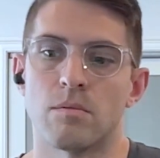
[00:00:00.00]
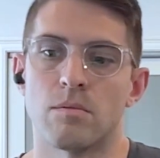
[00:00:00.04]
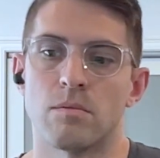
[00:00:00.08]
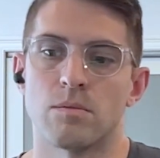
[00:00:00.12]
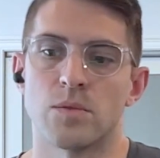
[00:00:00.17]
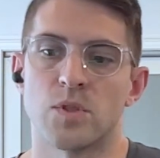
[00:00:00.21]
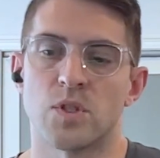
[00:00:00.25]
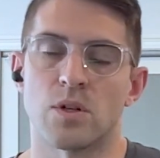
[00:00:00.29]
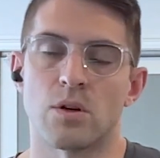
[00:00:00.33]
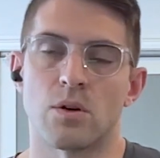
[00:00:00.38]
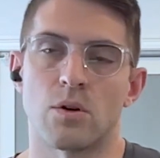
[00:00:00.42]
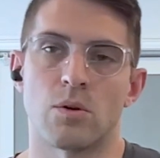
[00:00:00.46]

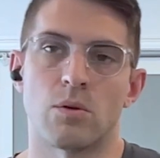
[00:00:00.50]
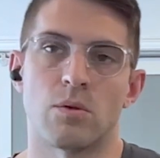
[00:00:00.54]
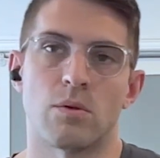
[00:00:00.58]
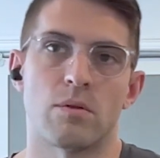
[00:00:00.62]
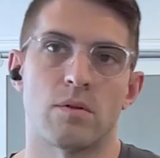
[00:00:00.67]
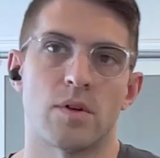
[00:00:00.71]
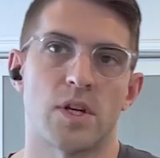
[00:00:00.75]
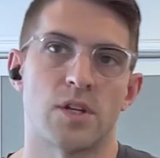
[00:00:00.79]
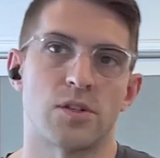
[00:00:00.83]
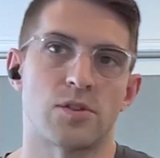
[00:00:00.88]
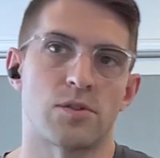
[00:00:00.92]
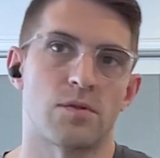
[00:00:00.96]

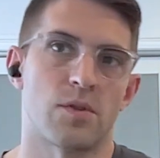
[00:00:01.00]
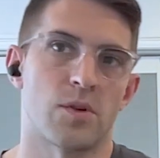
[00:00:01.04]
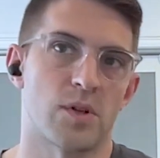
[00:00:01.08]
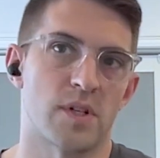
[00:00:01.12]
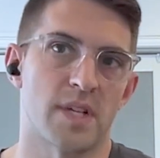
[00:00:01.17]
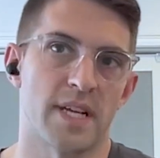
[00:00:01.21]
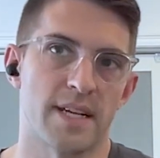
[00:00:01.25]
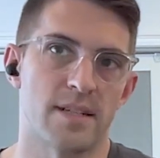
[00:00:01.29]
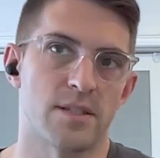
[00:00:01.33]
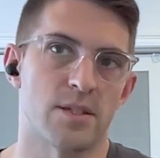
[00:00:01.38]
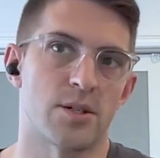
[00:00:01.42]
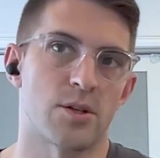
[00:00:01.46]
So
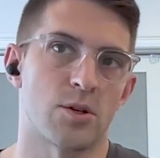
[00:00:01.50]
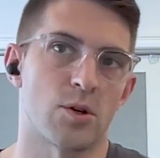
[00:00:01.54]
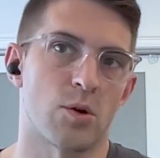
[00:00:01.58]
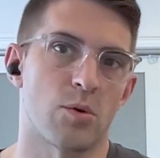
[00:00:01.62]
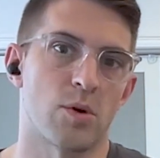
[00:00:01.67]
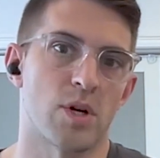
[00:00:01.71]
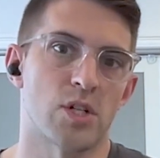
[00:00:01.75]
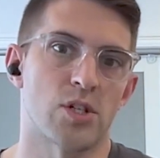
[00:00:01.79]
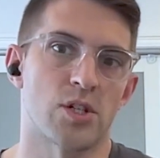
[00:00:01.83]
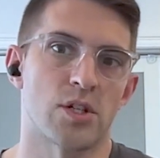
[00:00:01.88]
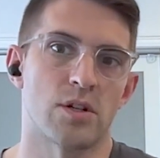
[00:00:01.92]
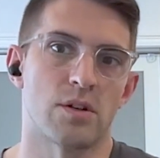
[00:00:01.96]
to answer your
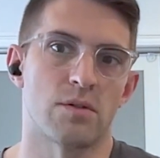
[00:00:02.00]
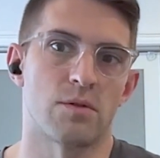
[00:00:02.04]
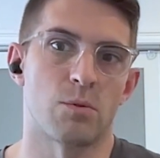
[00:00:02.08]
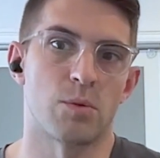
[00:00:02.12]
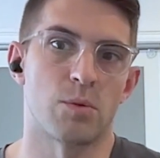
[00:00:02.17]
question of